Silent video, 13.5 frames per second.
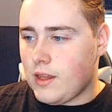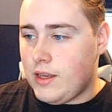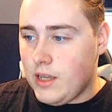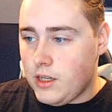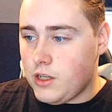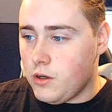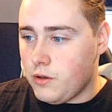
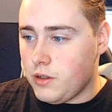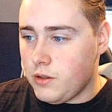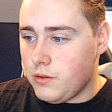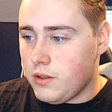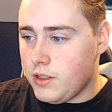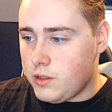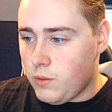Kid Goku
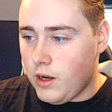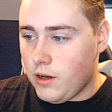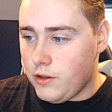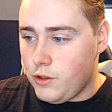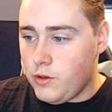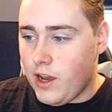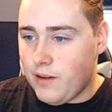as well.
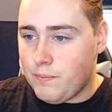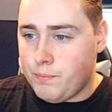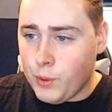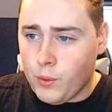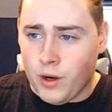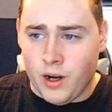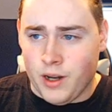You have
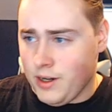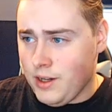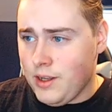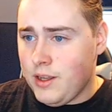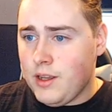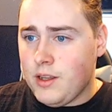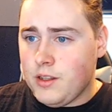Buhan,
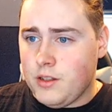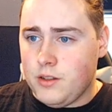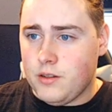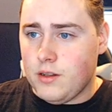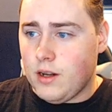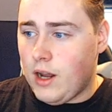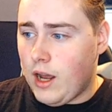
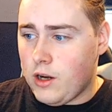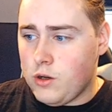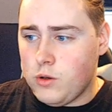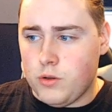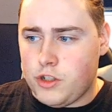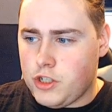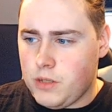
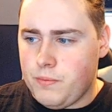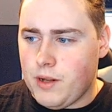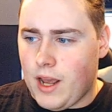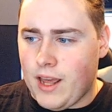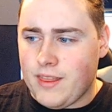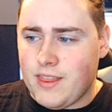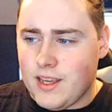who should be,
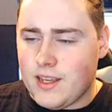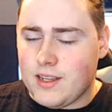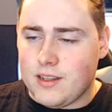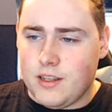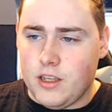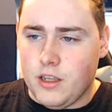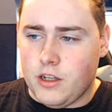I think
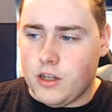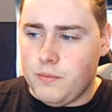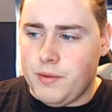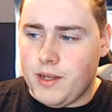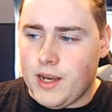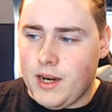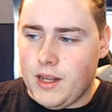he could
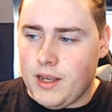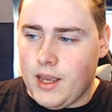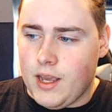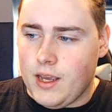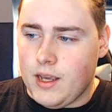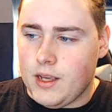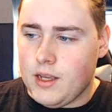be getting
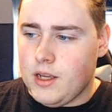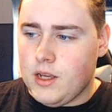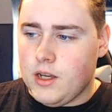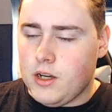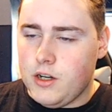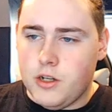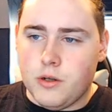a
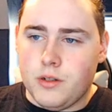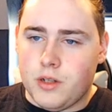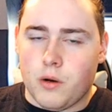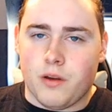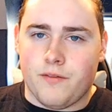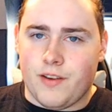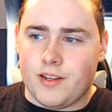new
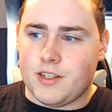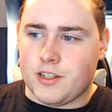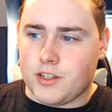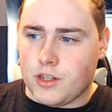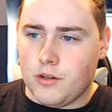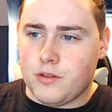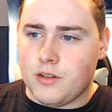Dokkan Fest
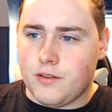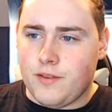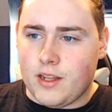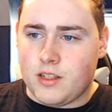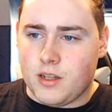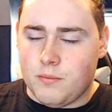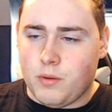exclusive
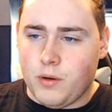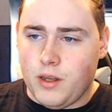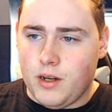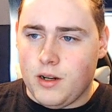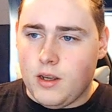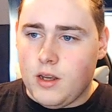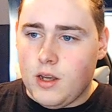at some point.
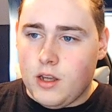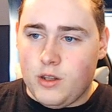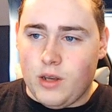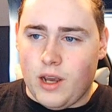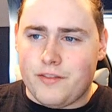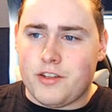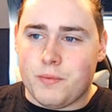You
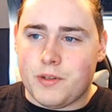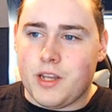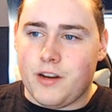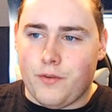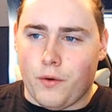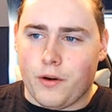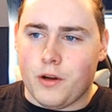have Super Saiyan
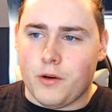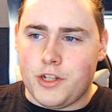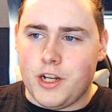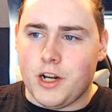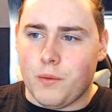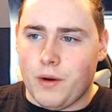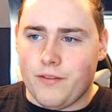4
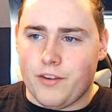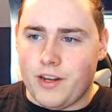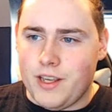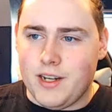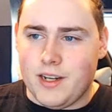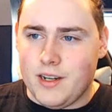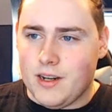Gogeta whenever
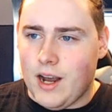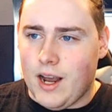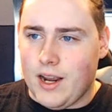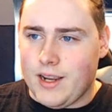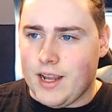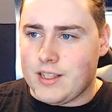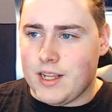he
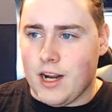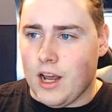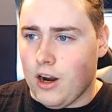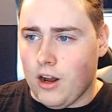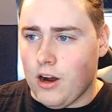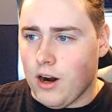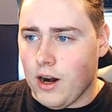gets an
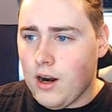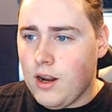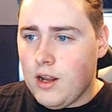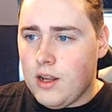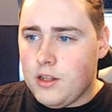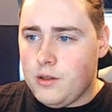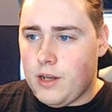LR.
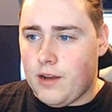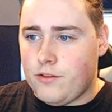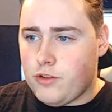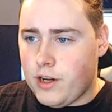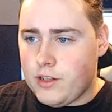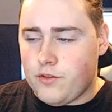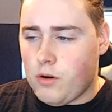You have
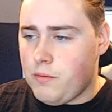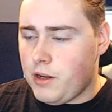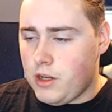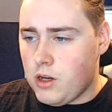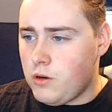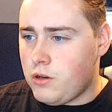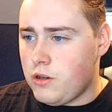Transforming
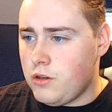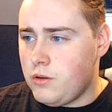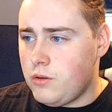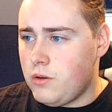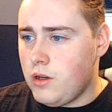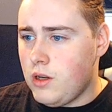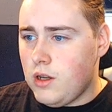Goku.